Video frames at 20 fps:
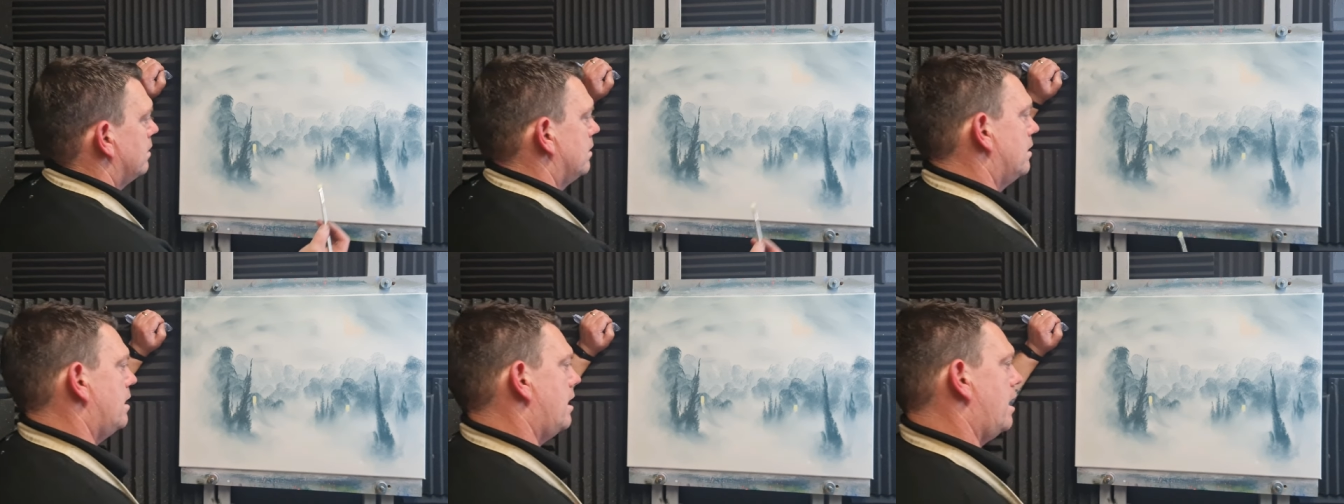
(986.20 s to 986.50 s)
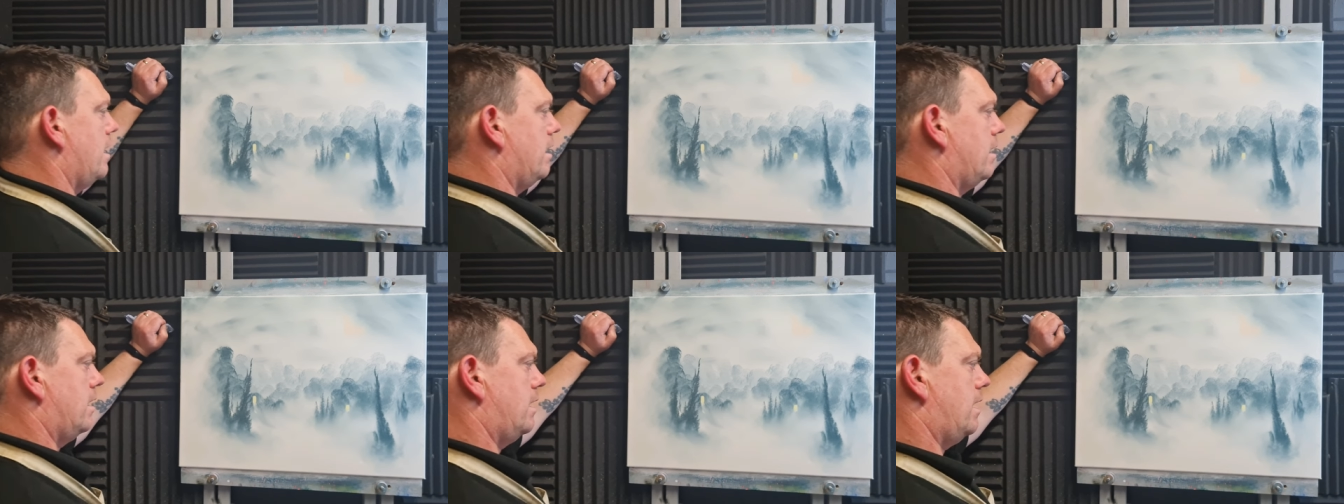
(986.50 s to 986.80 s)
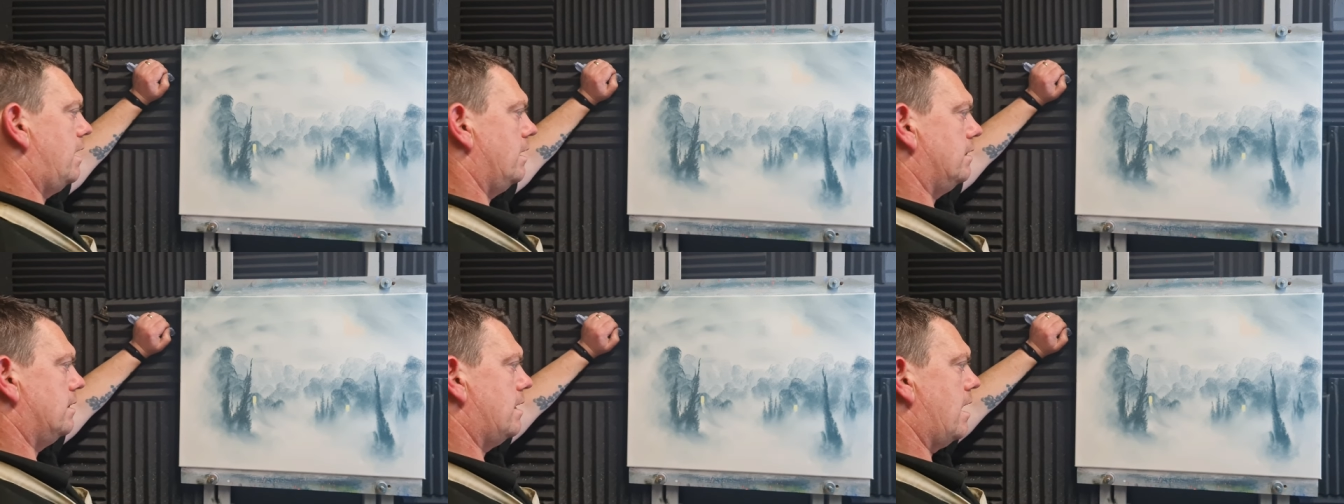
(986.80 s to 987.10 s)
there,
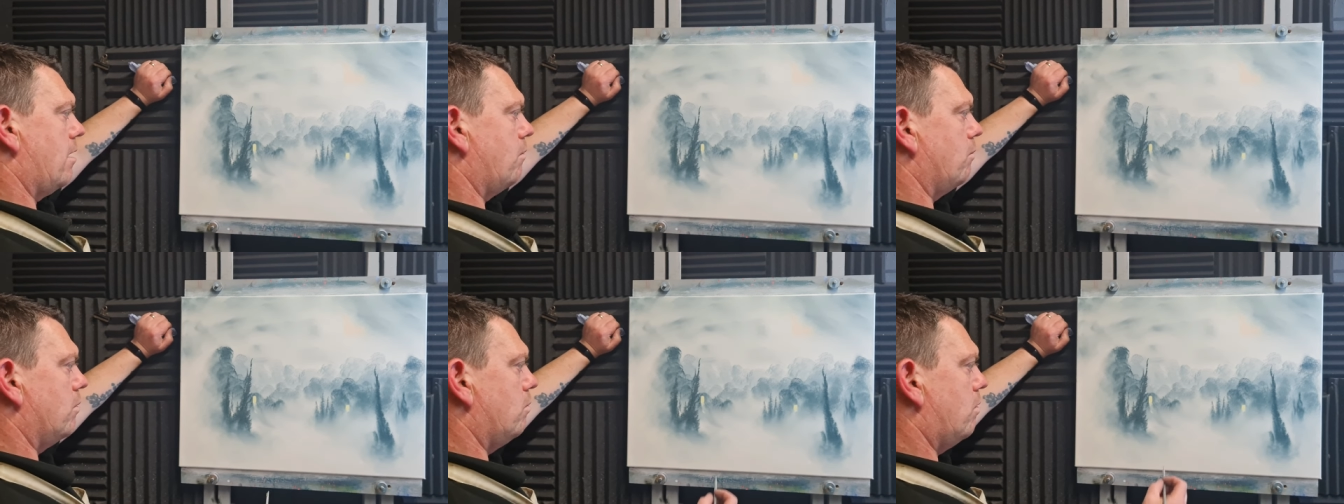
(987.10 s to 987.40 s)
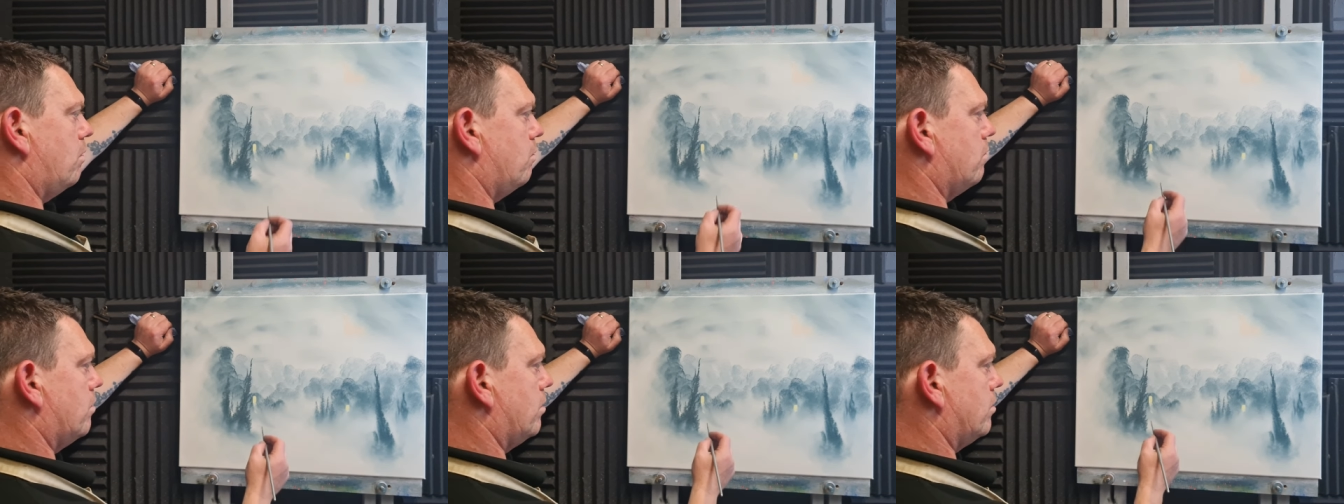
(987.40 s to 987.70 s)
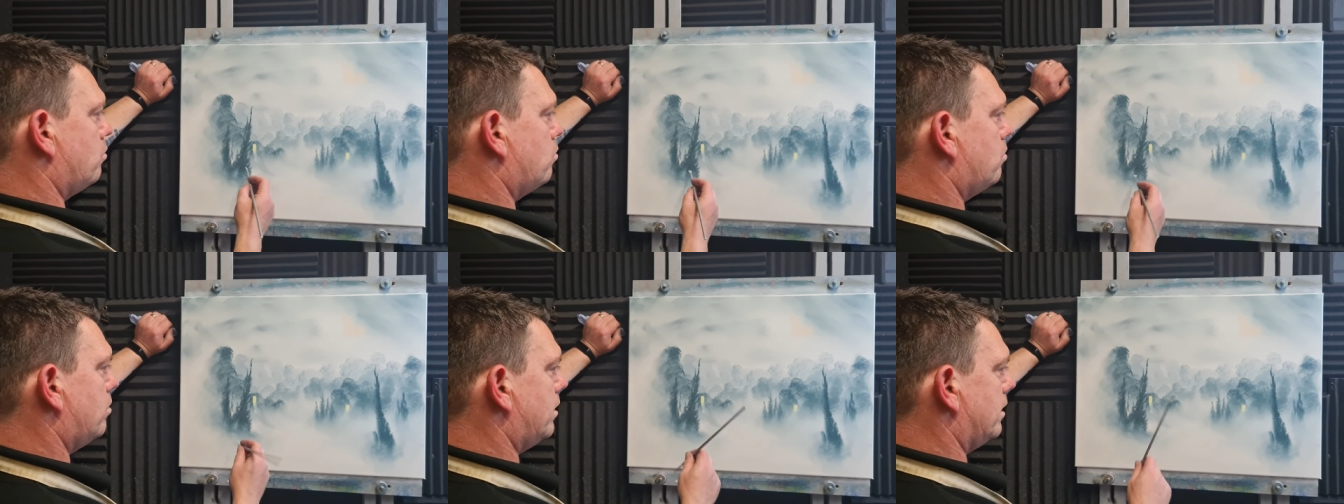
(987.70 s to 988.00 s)
like that. We
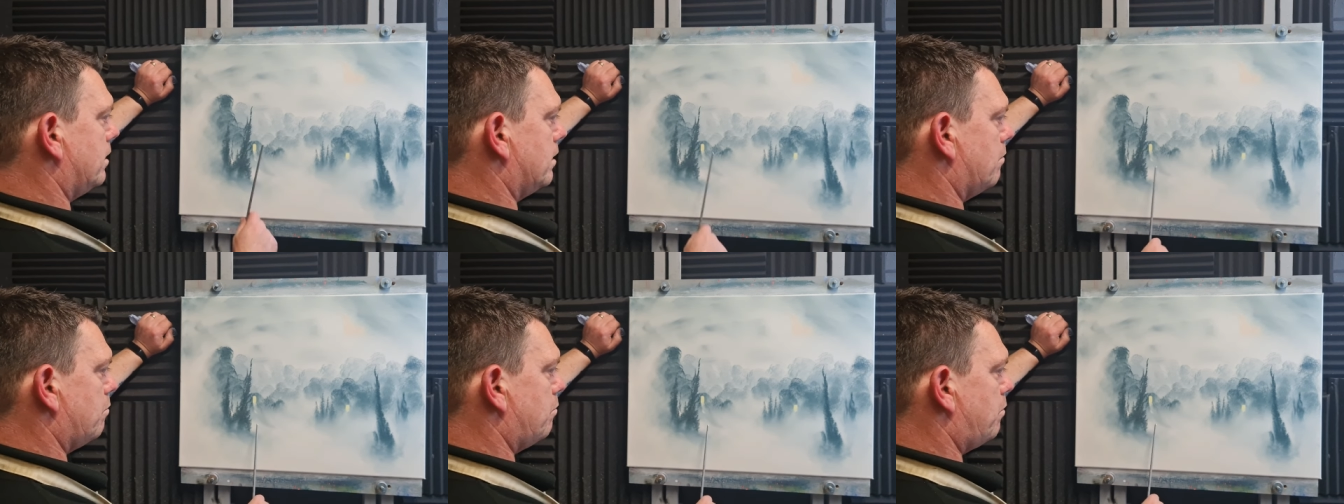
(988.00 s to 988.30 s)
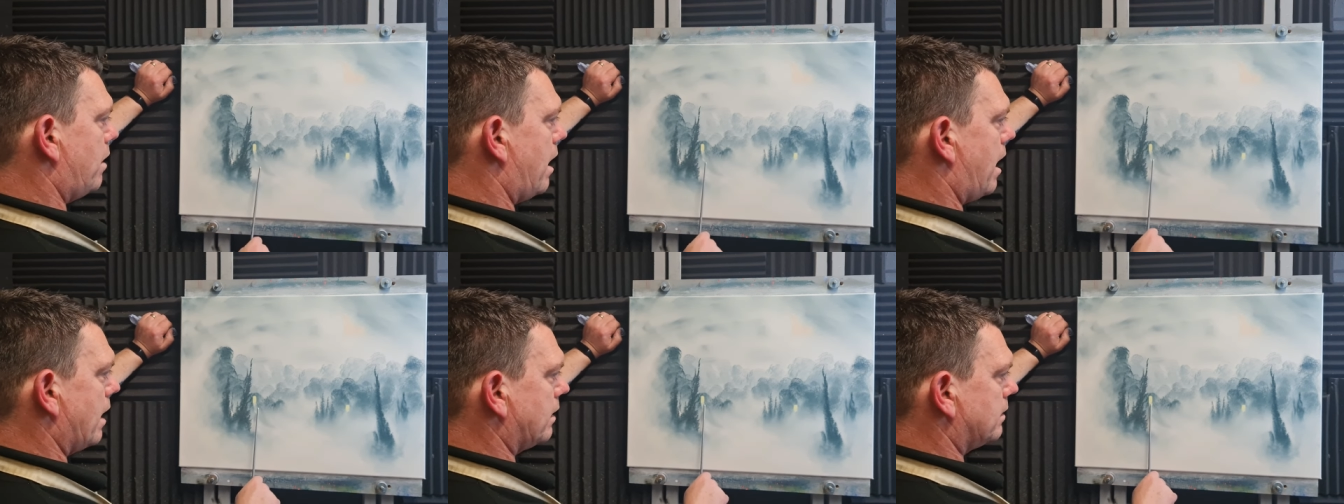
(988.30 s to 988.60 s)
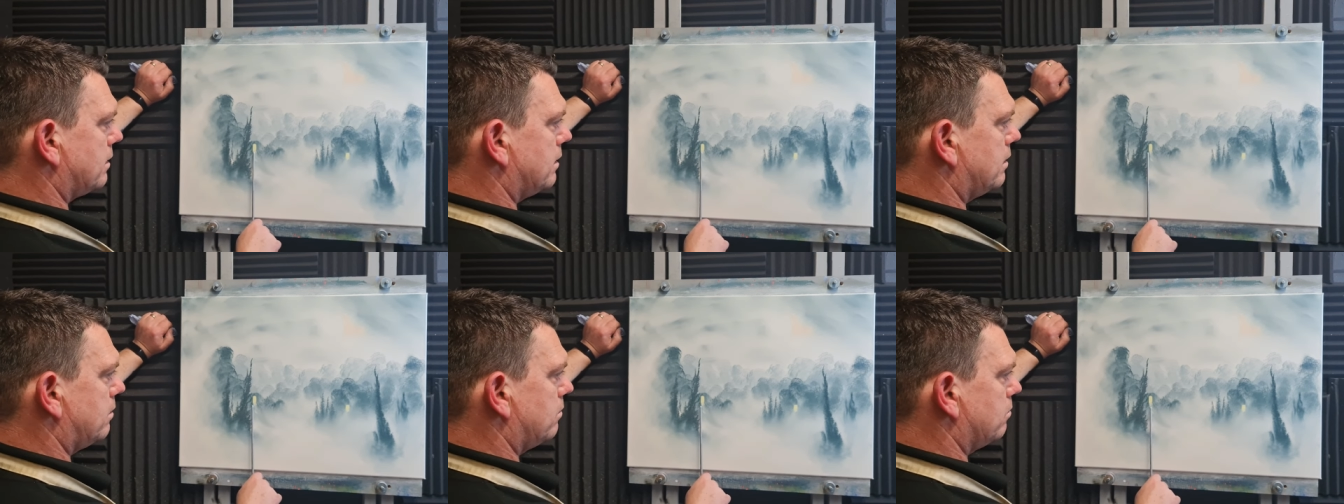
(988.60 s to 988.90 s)
wanted one in the
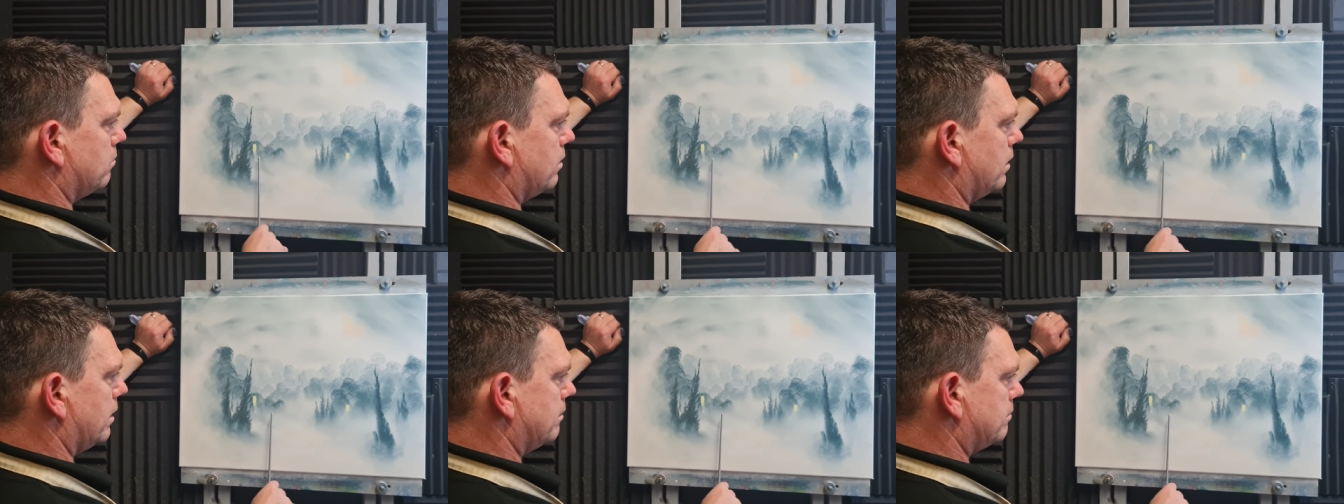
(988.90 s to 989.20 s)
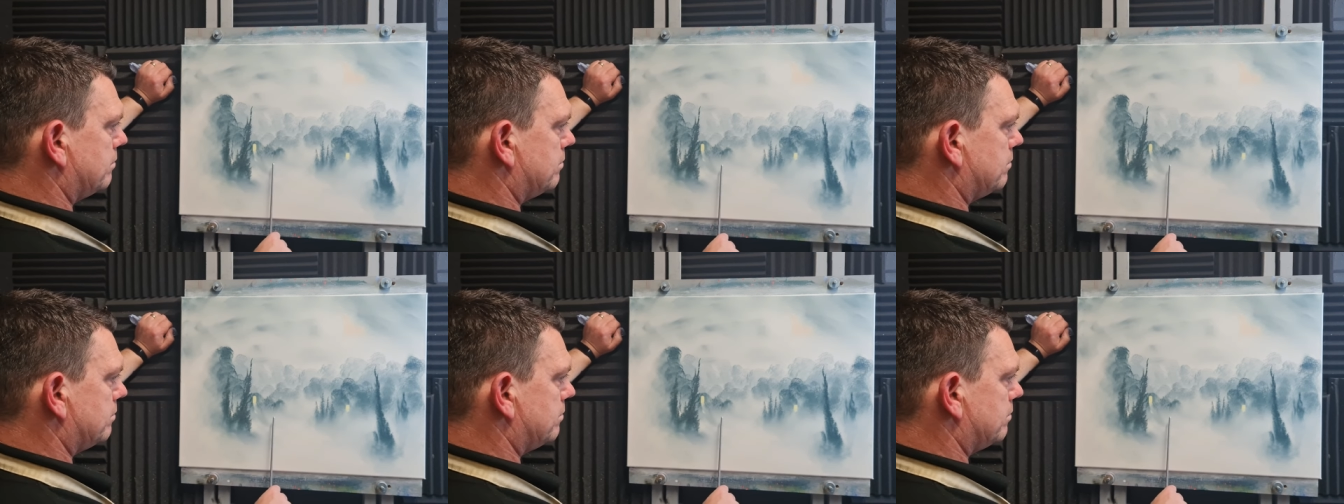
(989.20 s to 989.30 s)
back, didn't we?